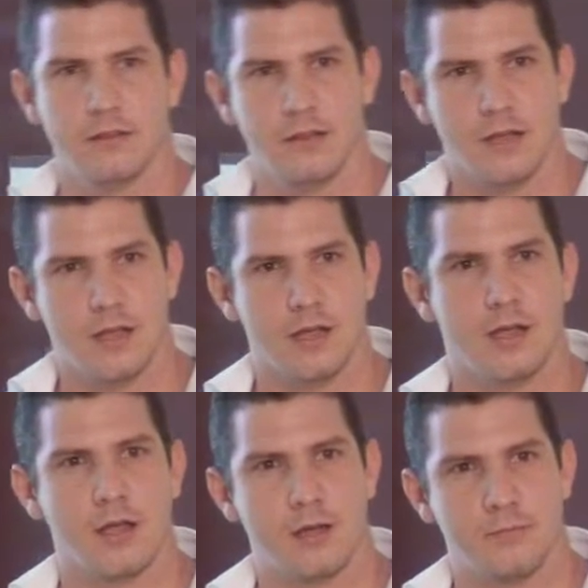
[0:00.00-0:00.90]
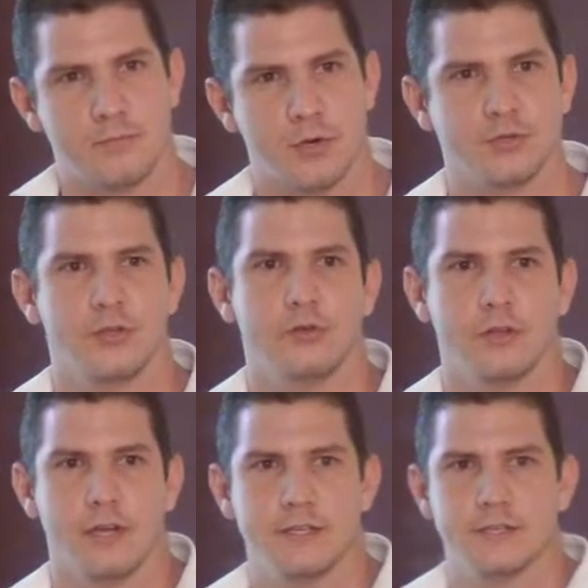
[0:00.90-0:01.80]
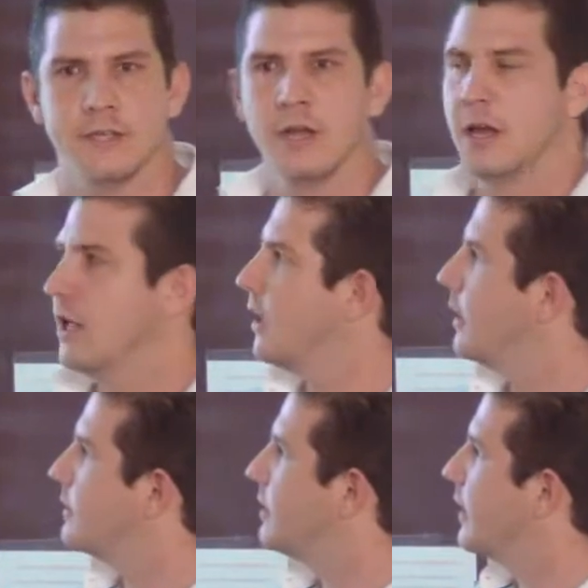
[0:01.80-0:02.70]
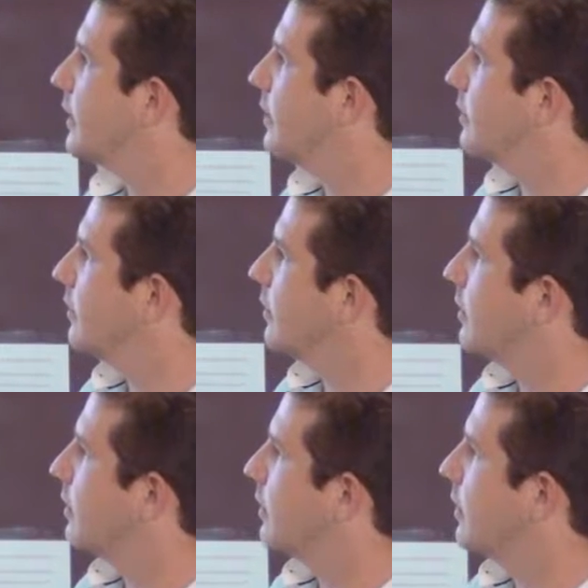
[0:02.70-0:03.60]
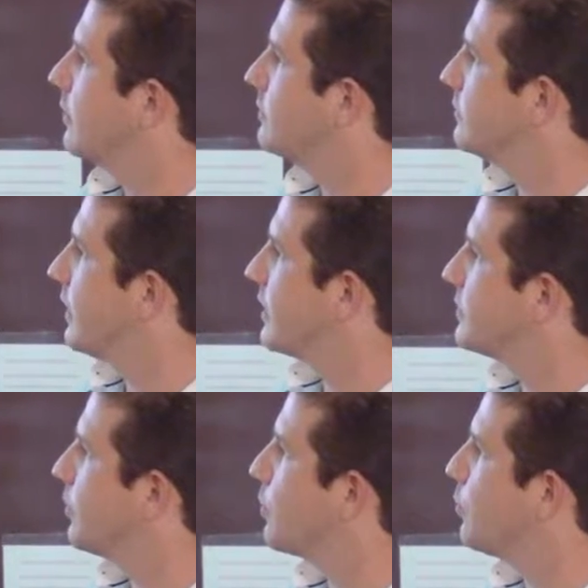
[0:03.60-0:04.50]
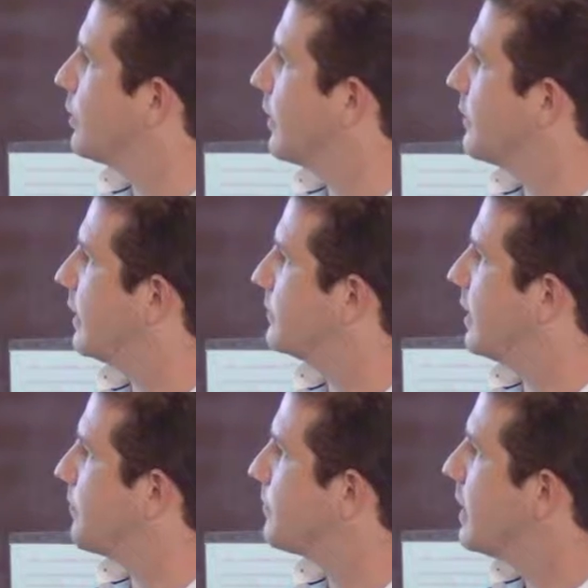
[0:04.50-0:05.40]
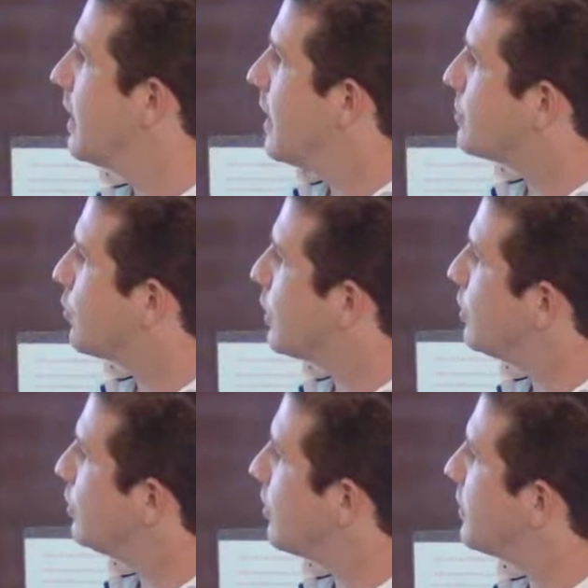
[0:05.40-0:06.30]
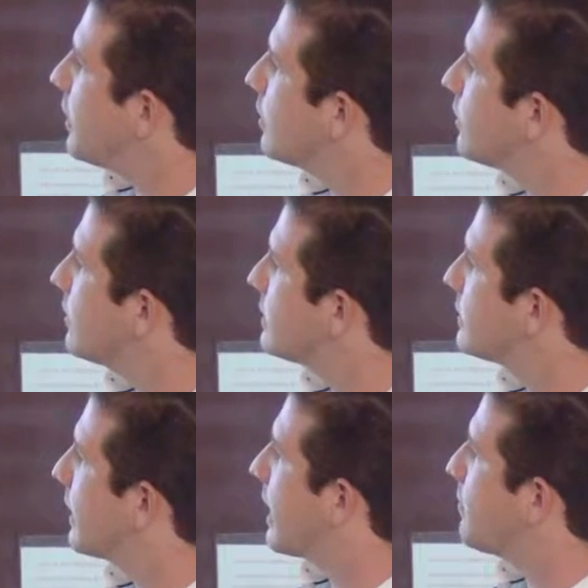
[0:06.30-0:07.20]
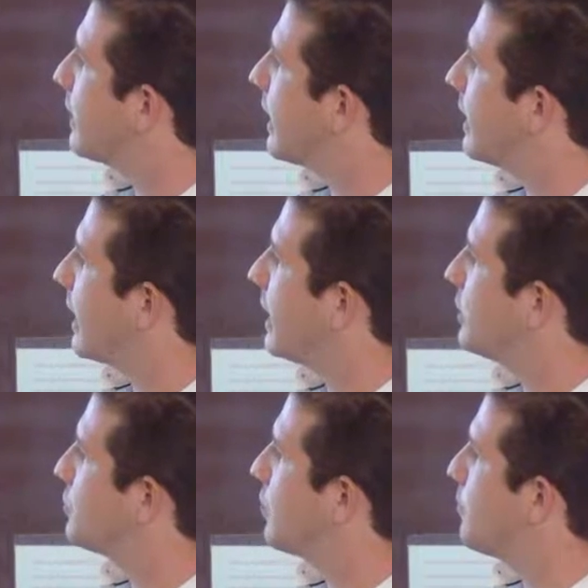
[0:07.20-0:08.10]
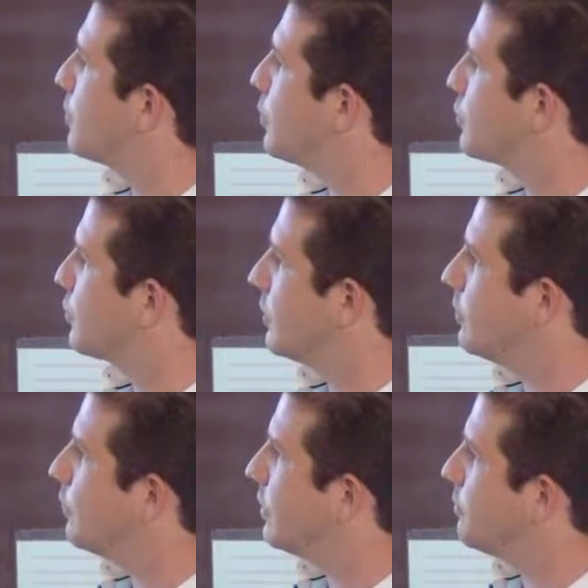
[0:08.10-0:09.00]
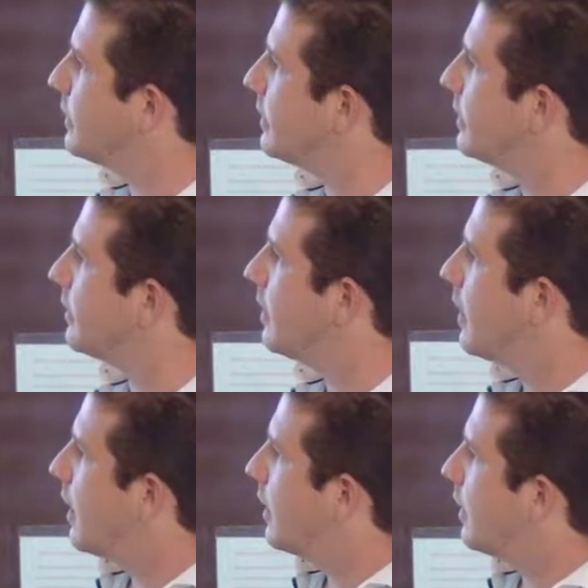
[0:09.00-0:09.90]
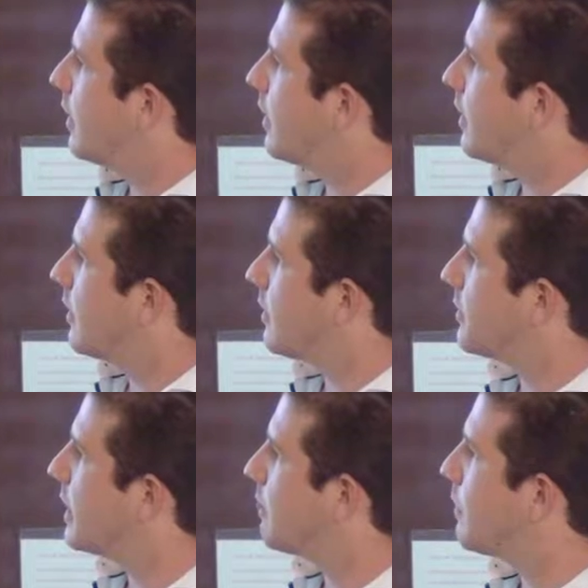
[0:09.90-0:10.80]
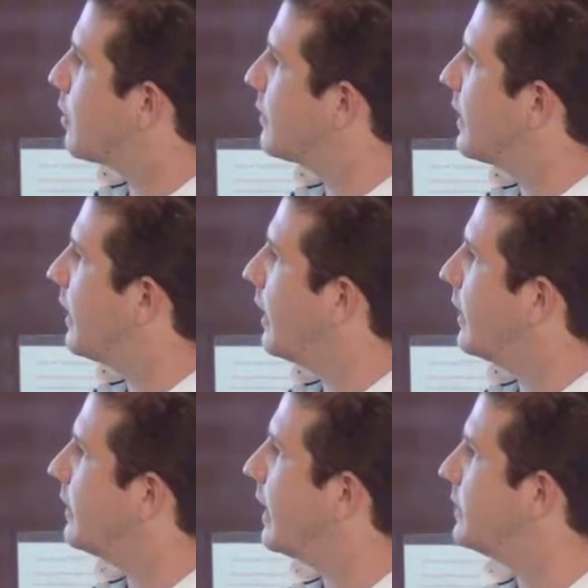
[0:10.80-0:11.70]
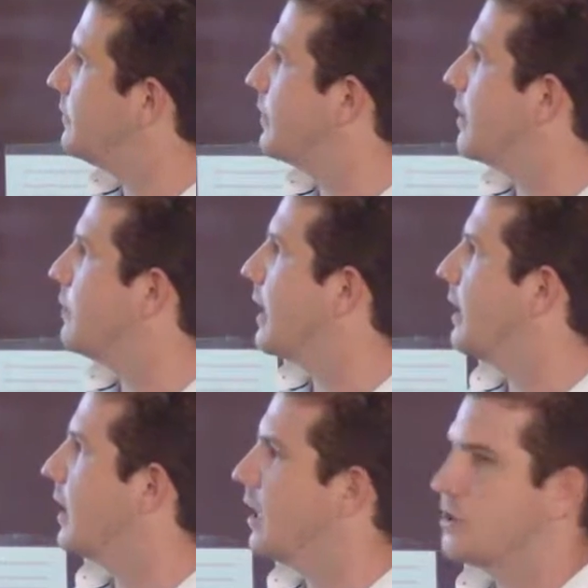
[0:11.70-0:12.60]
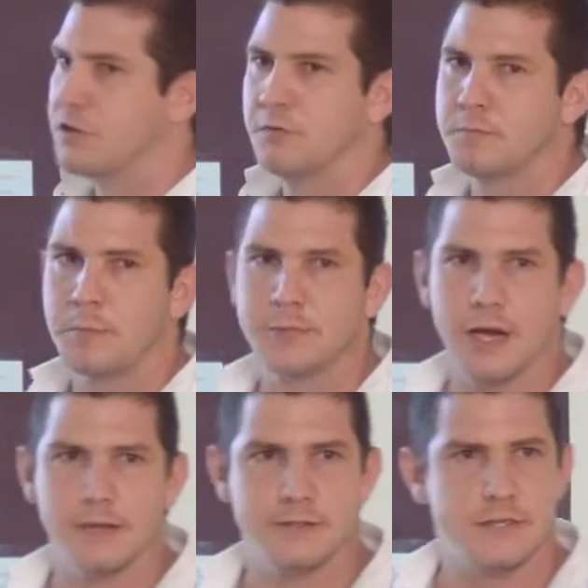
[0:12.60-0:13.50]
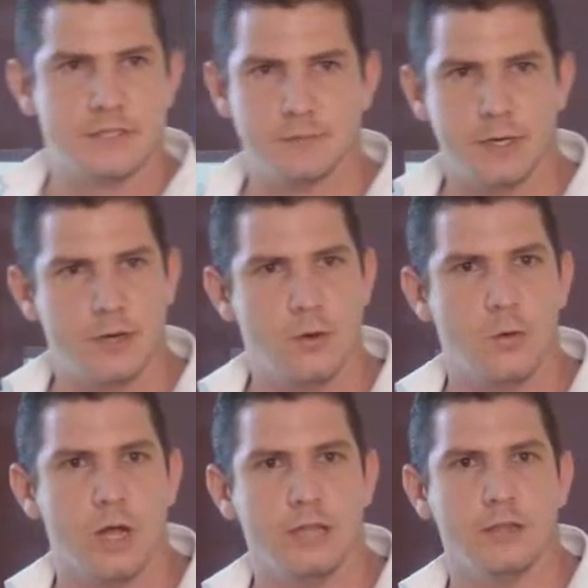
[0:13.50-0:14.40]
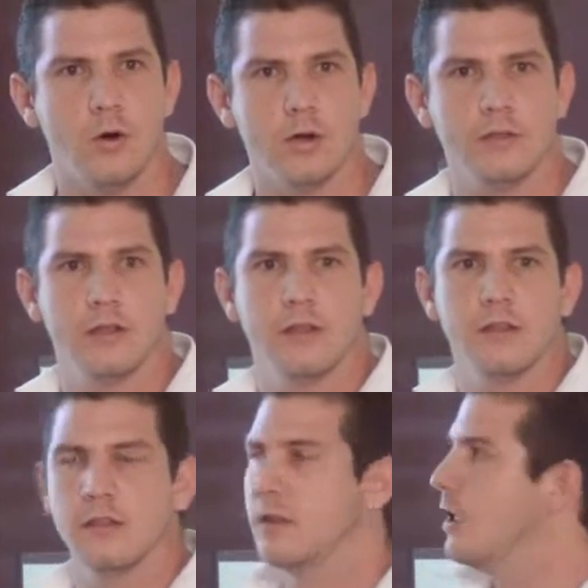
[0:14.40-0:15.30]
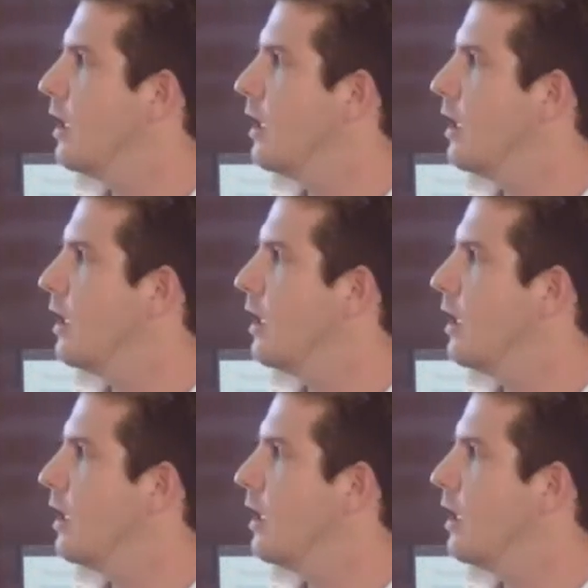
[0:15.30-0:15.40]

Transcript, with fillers: the procedure that is uh, taking, uh, that is occurring at that time. So when you think on this chemical ligation approach, you immediately uh, think about it, the native chemical ligation of peptides. This is very well known in, in,